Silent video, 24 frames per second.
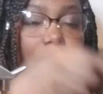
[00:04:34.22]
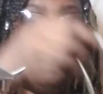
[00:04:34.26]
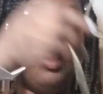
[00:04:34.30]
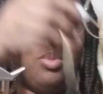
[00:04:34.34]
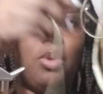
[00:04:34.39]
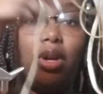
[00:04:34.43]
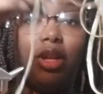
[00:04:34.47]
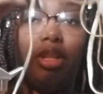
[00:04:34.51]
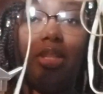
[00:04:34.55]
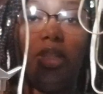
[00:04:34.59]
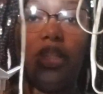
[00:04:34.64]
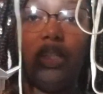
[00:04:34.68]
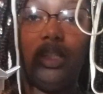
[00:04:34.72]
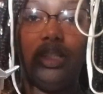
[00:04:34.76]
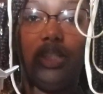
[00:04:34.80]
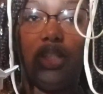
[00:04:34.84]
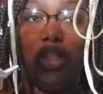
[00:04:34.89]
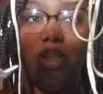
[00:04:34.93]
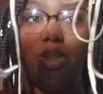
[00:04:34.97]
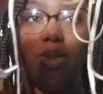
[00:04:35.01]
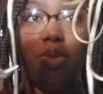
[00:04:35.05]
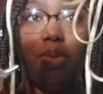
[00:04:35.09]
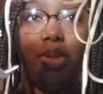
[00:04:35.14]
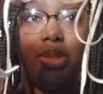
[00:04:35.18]
one
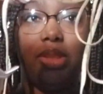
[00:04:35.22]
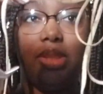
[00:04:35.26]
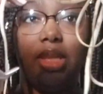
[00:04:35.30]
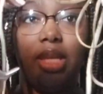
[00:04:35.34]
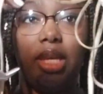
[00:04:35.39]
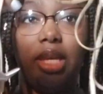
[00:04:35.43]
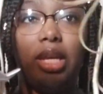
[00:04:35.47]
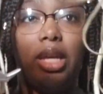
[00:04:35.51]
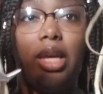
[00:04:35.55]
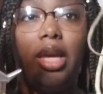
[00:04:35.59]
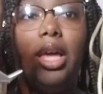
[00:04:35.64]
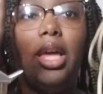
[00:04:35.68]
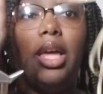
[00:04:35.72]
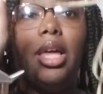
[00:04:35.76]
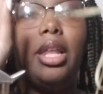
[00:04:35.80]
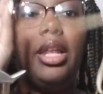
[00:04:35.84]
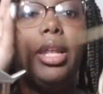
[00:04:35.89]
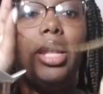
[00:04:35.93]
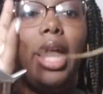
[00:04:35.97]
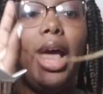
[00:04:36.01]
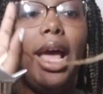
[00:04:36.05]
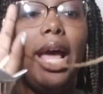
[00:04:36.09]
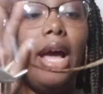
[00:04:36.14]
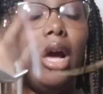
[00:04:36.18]
continuous thing.
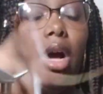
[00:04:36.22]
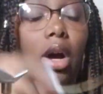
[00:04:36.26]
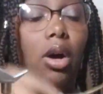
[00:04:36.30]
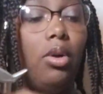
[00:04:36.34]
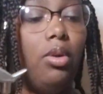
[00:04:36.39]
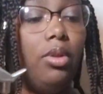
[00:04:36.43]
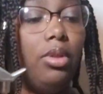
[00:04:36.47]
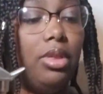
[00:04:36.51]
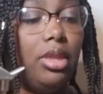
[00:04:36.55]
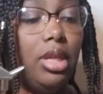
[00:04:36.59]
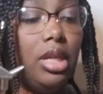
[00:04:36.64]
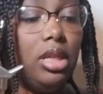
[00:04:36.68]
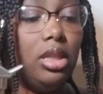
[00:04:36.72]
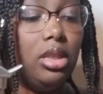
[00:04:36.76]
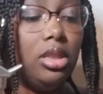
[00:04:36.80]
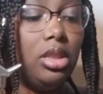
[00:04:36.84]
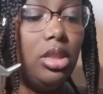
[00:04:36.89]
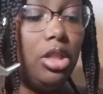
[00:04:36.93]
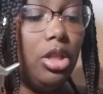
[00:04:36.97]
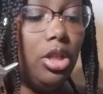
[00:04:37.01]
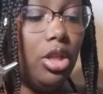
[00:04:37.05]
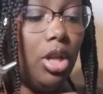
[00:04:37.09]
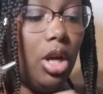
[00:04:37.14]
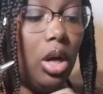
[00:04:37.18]
Now, things
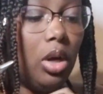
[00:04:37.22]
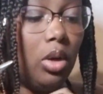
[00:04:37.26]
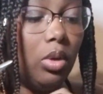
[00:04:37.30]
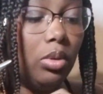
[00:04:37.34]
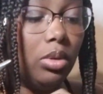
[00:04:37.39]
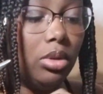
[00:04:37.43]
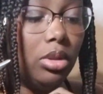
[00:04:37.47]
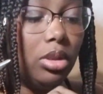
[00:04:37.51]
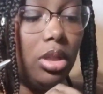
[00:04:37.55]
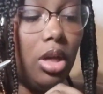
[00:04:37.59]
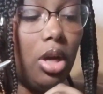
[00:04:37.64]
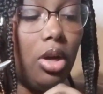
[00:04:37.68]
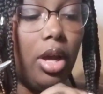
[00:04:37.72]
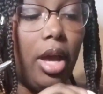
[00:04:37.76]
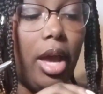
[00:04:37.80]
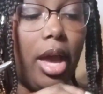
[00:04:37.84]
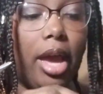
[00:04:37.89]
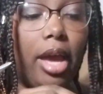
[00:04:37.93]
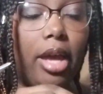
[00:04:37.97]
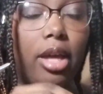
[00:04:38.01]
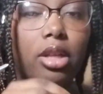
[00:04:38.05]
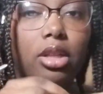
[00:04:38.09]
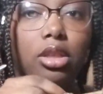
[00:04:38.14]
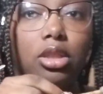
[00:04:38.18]
to note.
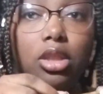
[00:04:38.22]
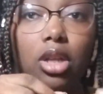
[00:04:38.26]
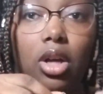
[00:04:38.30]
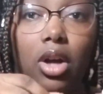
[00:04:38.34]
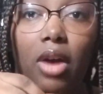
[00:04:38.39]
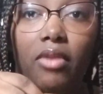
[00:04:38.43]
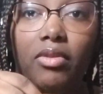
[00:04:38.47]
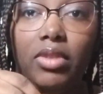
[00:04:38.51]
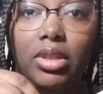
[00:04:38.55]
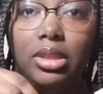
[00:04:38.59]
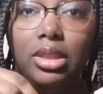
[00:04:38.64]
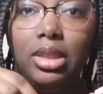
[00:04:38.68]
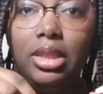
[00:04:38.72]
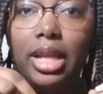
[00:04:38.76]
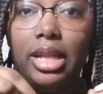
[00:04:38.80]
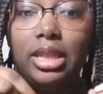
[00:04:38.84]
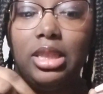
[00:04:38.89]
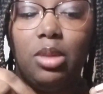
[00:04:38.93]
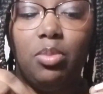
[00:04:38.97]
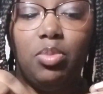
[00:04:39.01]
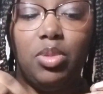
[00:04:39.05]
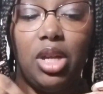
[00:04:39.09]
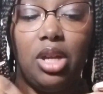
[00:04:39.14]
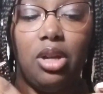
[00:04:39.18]
Okay, so obviously that's
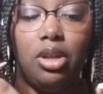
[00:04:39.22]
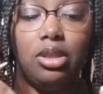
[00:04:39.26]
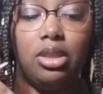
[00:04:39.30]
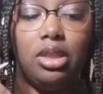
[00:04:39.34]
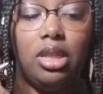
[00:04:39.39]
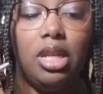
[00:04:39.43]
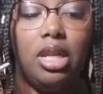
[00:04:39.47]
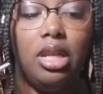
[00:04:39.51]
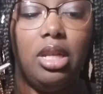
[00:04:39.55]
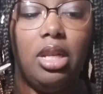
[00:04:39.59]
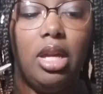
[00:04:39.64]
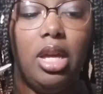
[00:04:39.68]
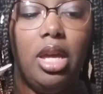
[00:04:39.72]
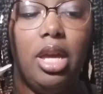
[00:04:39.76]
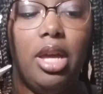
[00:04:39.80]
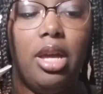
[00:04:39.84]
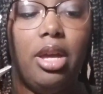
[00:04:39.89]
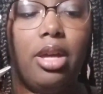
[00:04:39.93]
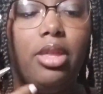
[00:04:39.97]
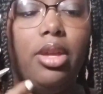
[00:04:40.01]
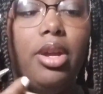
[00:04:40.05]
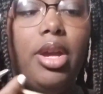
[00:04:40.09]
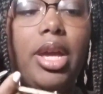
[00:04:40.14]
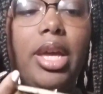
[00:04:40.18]
the potato skin.
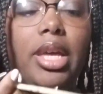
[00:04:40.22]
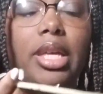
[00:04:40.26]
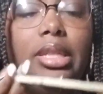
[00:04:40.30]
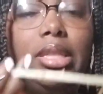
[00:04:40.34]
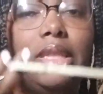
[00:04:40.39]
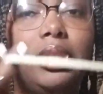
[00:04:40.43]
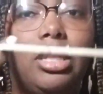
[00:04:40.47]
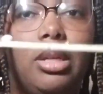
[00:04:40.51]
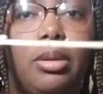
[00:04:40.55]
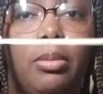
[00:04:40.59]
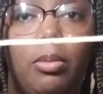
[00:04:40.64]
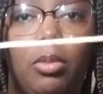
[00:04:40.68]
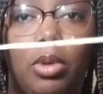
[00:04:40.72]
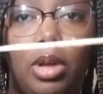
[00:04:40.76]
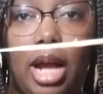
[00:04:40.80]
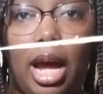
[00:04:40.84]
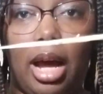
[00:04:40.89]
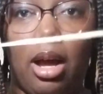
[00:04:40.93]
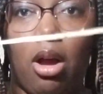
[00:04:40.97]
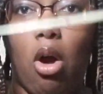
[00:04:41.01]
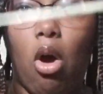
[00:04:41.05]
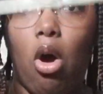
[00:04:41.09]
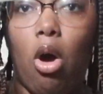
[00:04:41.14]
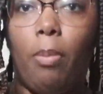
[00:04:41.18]
There is some what
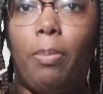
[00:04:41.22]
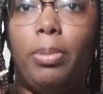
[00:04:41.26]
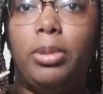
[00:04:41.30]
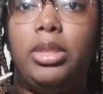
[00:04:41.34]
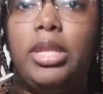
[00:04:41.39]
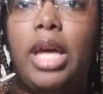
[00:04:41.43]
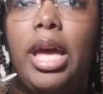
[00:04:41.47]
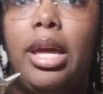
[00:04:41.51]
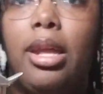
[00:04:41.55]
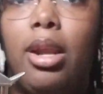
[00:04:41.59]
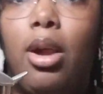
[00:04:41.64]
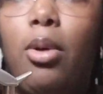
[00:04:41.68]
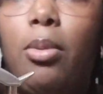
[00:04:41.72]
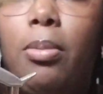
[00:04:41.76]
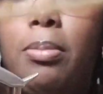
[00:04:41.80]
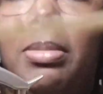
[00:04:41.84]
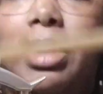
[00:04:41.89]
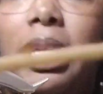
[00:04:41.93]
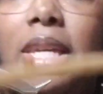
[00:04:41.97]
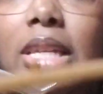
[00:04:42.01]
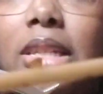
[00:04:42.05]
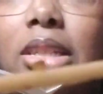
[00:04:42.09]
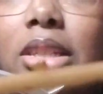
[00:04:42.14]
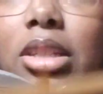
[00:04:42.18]
I call potato
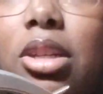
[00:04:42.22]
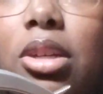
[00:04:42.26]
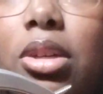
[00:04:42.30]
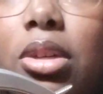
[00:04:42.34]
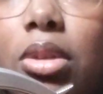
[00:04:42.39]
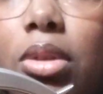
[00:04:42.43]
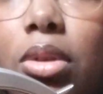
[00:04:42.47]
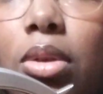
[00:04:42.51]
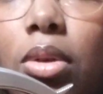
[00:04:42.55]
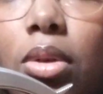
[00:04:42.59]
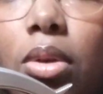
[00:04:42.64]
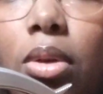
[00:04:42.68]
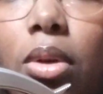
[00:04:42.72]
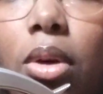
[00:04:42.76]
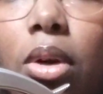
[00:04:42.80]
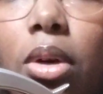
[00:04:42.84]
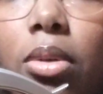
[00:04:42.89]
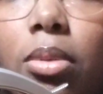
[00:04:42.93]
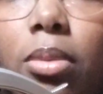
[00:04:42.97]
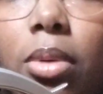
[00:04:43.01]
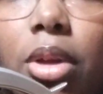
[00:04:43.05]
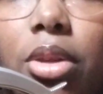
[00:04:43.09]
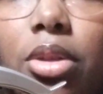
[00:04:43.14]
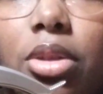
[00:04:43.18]
meat.
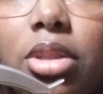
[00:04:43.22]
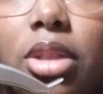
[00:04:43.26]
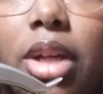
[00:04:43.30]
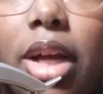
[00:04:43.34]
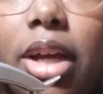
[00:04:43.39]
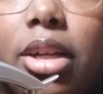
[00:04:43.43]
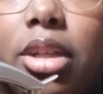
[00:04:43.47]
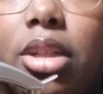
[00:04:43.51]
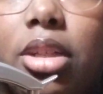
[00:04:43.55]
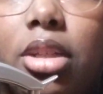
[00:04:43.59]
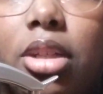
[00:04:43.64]
Oh, other side.